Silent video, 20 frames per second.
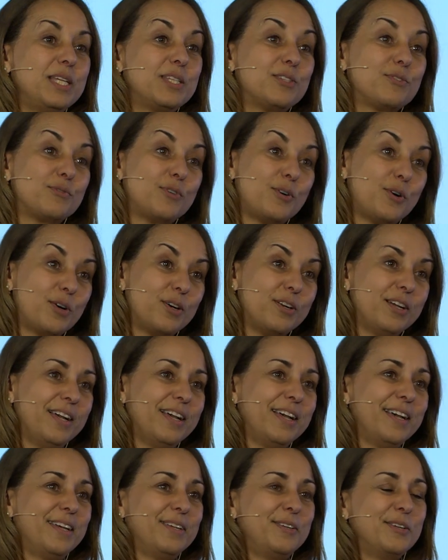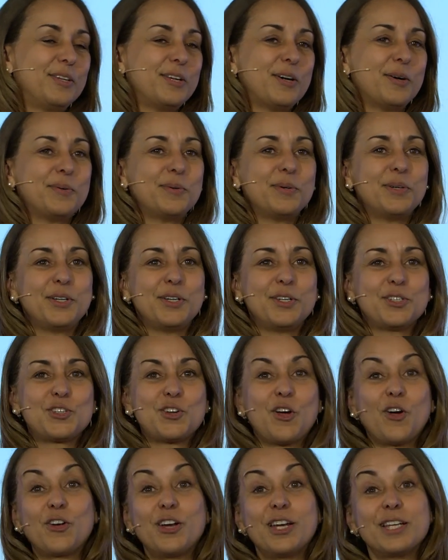it for,
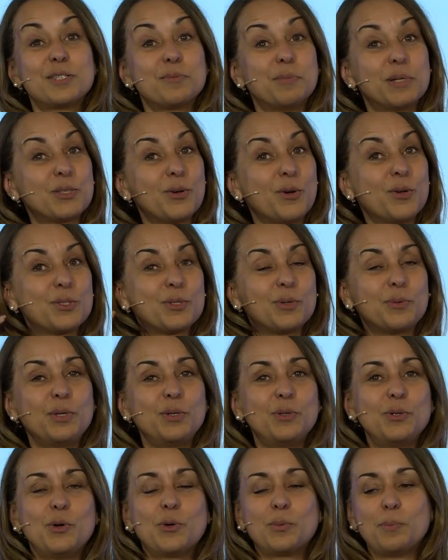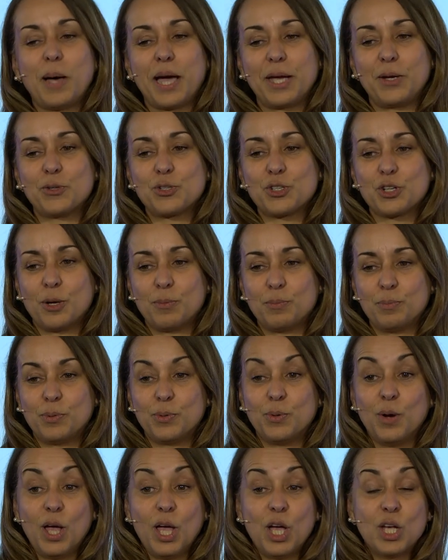chocolates, but also in your bio shampoo.
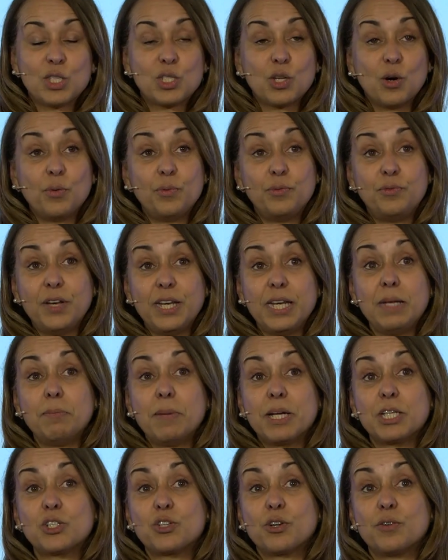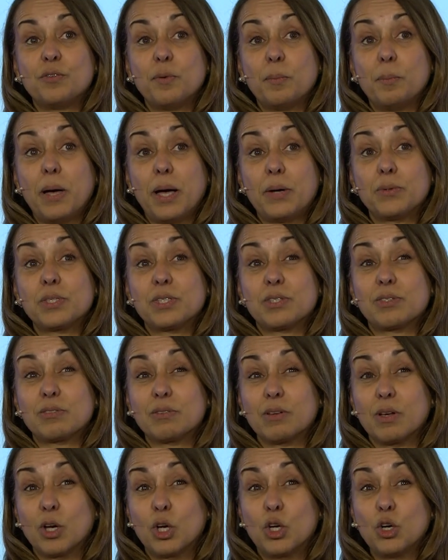So very much about
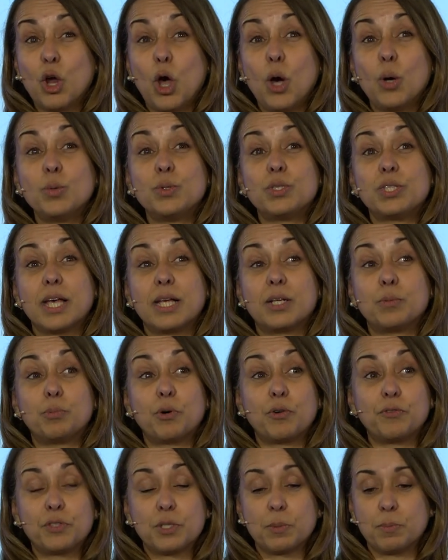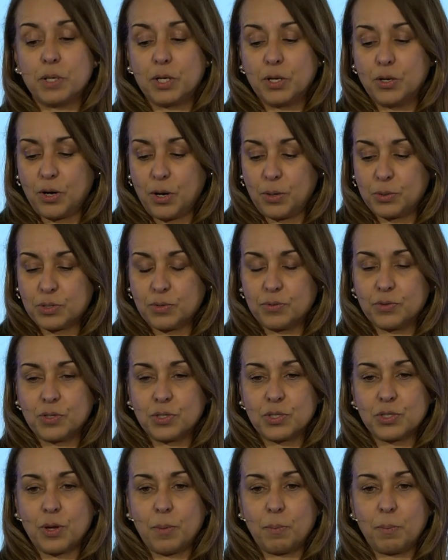growth and profitable growth of the
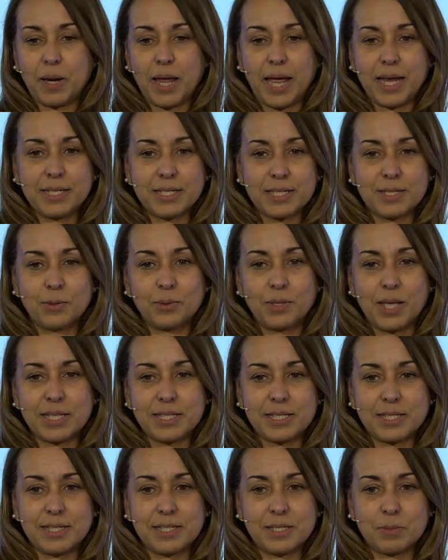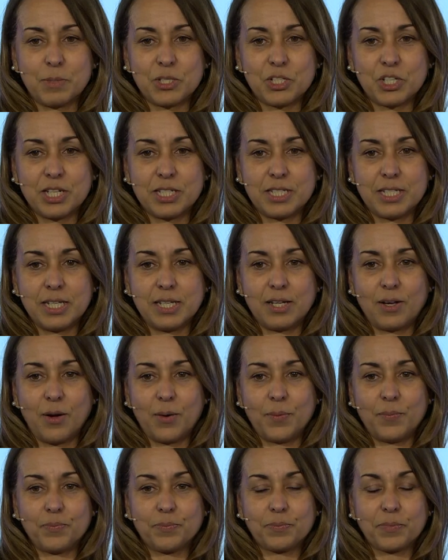top line. So that's the Specialty
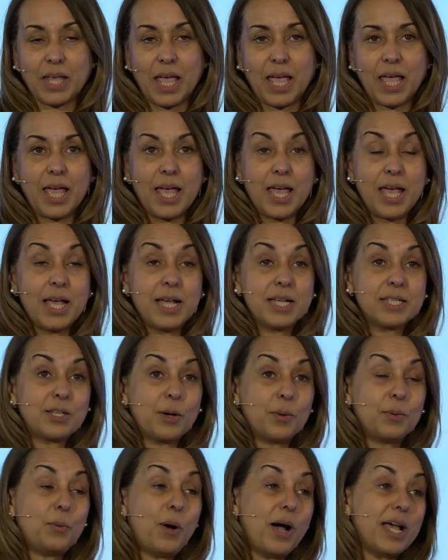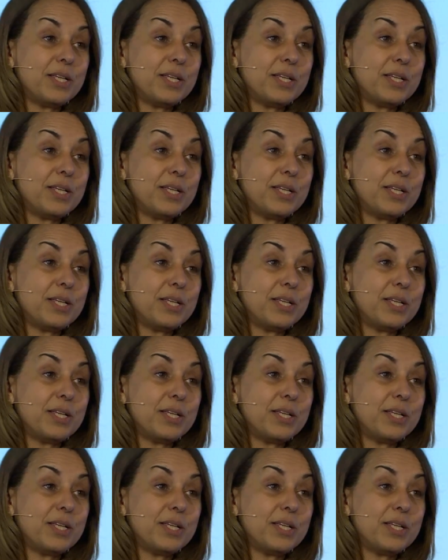Co. So why